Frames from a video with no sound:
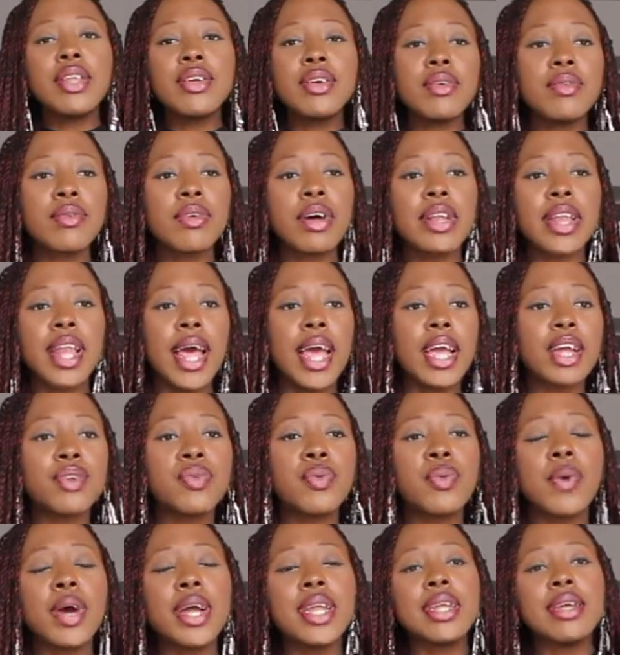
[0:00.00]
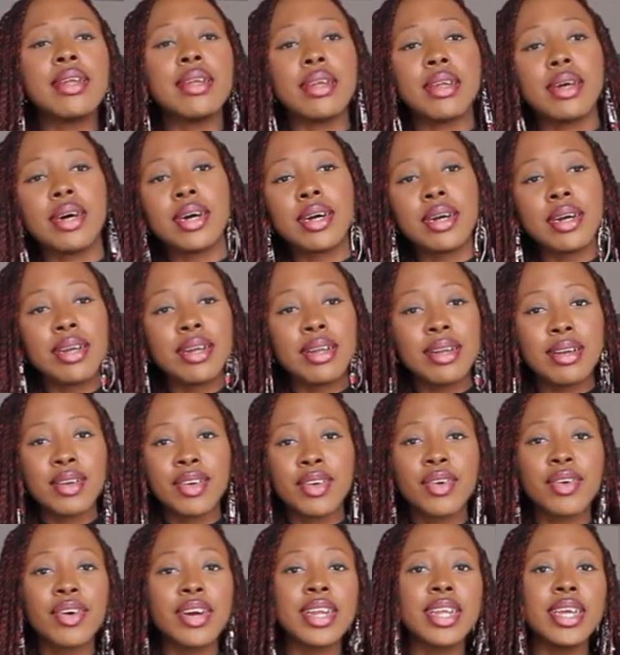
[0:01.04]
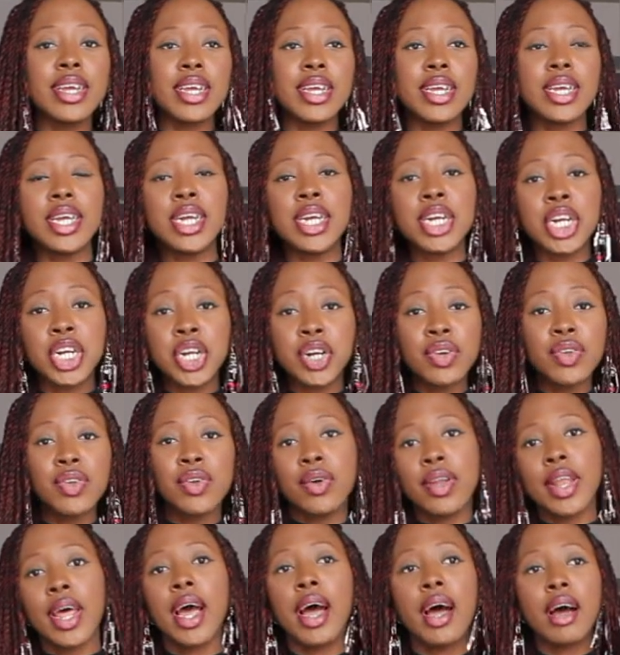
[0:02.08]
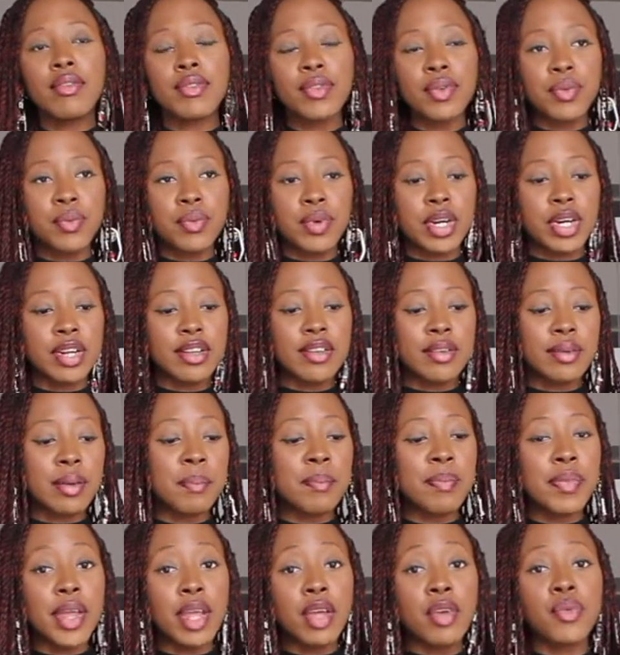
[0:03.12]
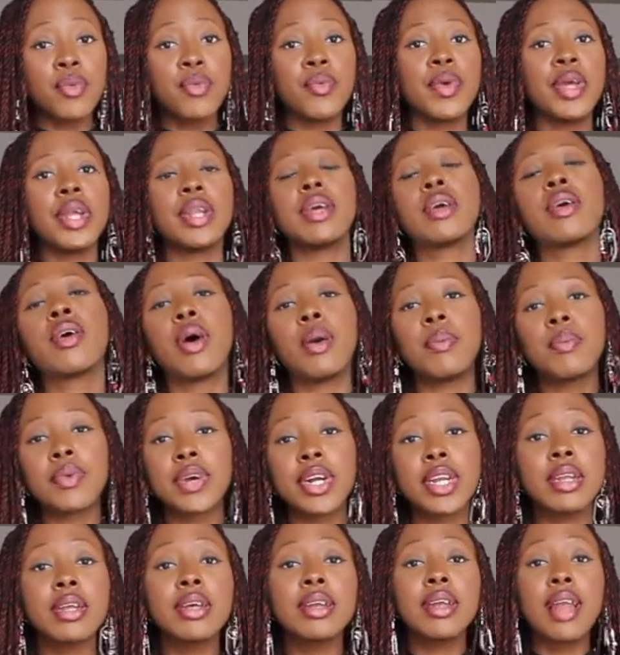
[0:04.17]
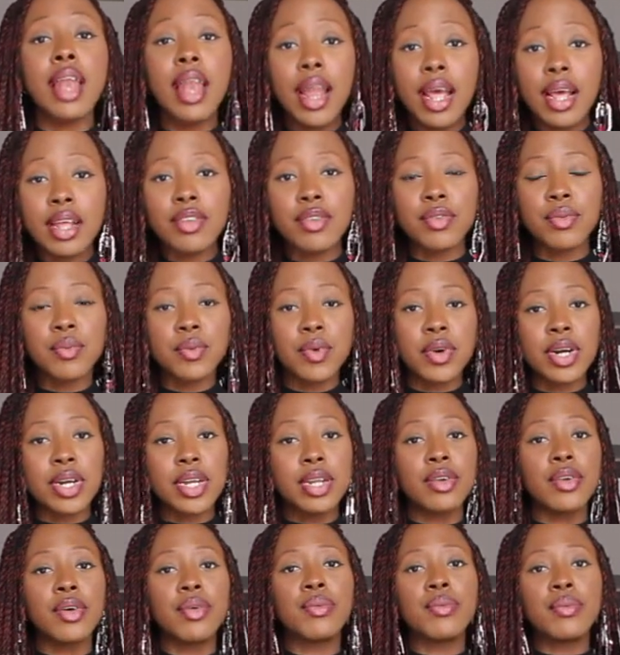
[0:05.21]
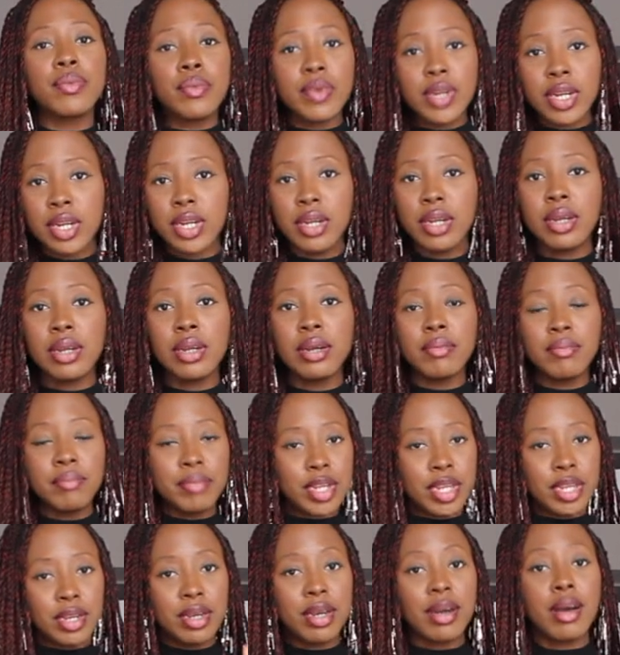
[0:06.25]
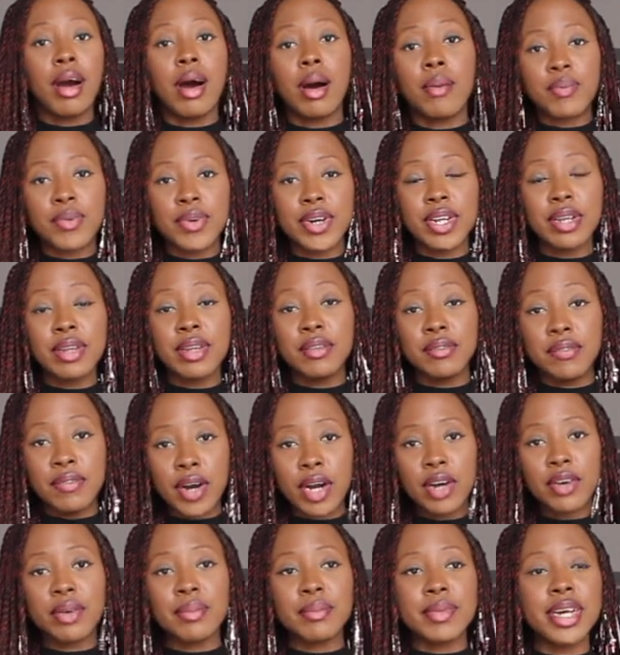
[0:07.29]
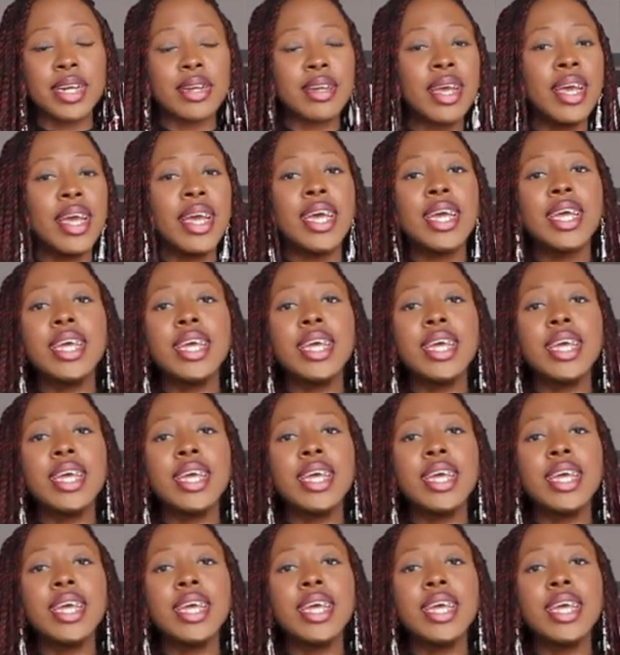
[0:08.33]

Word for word: When you're around like 29, 30-ish, you don't have to wear something really corporate unless you work in a really big corporate environment.